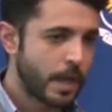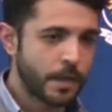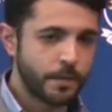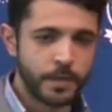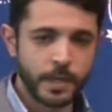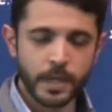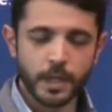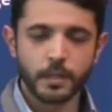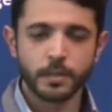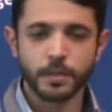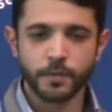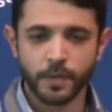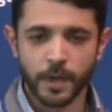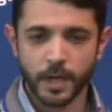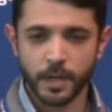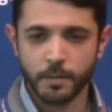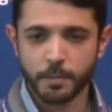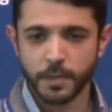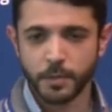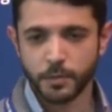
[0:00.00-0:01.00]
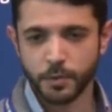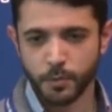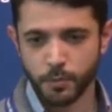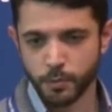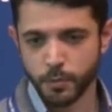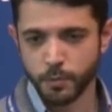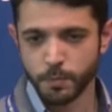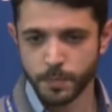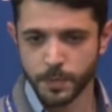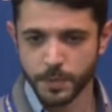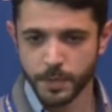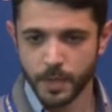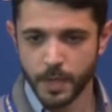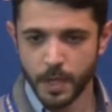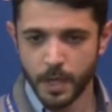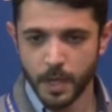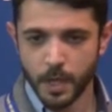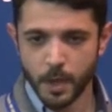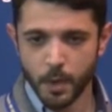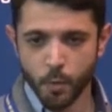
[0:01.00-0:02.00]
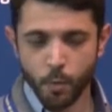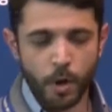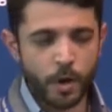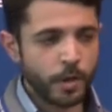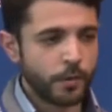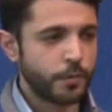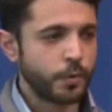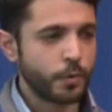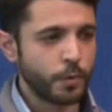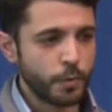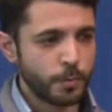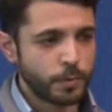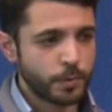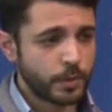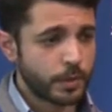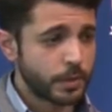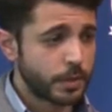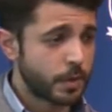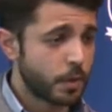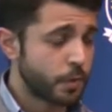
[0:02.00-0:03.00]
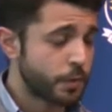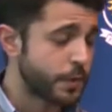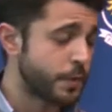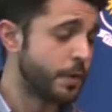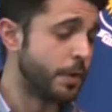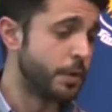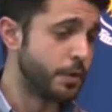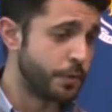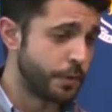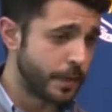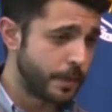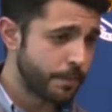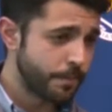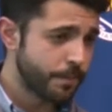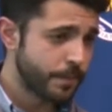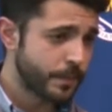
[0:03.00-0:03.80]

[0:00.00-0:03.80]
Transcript: Then I'll divide them into groups. One of the groups will undergo surgery